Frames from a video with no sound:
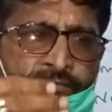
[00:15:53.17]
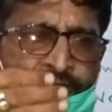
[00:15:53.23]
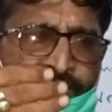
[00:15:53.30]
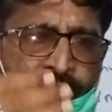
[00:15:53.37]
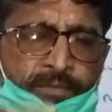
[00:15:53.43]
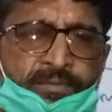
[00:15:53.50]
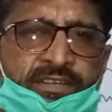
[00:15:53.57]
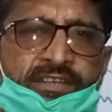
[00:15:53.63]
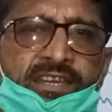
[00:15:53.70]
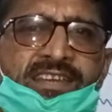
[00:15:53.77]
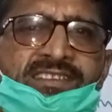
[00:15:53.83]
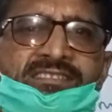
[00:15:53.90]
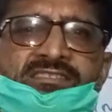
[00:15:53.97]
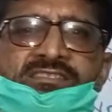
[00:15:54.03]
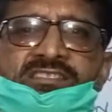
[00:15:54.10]

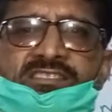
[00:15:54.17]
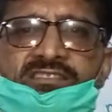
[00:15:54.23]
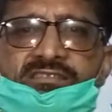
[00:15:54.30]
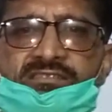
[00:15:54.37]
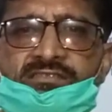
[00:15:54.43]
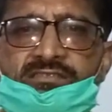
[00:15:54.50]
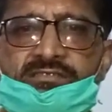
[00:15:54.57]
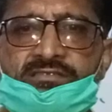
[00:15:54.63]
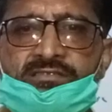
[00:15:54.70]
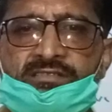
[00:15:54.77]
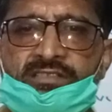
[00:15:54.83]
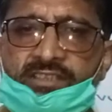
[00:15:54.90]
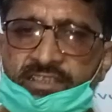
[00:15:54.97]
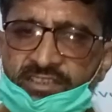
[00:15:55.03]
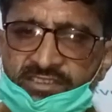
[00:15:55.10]
feminine
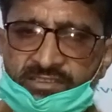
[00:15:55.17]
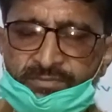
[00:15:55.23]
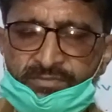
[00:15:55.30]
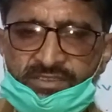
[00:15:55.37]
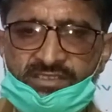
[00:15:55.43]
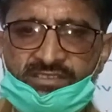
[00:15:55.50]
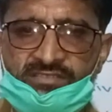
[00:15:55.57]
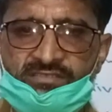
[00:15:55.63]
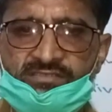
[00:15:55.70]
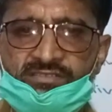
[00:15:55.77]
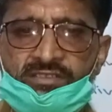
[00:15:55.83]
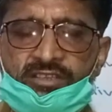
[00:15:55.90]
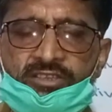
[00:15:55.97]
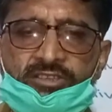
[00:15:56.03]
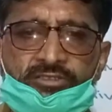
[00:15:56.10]
gender, it
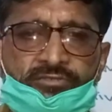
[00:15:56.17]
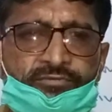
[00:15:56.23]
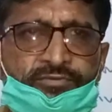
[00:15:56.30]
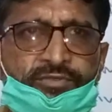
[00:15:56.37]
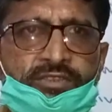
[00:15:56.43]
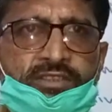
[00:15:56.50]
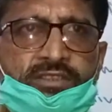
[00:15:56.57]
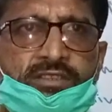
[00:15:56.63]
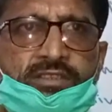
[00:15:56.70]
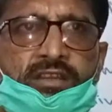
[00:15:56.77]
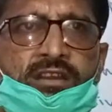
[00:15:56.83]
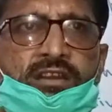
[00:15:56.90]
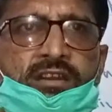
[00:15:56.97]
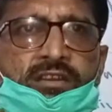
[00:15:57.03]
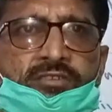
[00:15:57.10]
means we
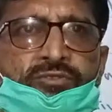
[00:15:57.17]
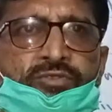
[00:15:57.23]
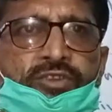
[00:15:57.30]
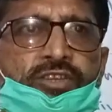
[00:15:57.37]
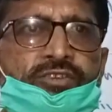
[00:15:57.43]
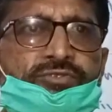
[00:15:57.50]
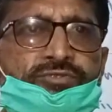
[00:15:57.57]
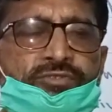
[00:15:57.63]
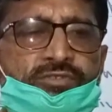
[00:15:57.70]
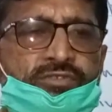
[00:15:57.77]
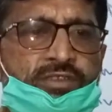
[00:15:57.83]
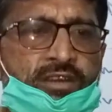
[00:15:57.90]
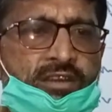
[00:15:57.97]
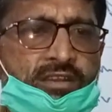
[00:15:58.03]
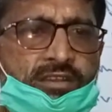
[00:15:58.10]
are going to
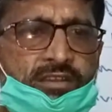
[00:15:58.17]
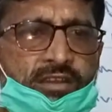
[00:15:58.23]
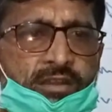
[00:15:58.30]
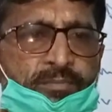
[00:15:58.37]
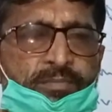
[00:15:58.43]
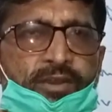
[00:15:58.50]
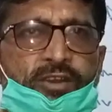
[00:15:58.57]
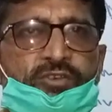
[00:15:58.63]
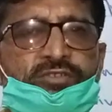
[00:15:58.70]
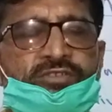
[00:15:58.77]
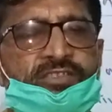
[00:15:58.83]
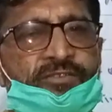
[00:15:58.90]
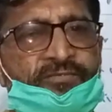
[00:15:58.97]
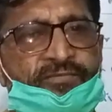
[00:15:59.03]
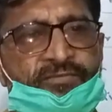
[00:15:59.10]
talk about
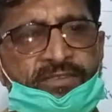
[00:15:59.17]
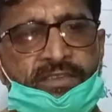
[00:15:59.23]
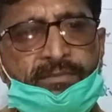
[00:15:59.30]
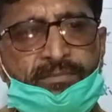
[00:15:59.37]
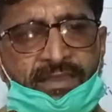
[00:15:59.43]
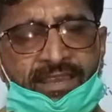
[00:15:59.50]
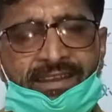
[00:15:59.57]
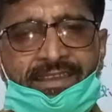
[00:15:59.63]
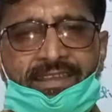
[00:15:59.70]
the female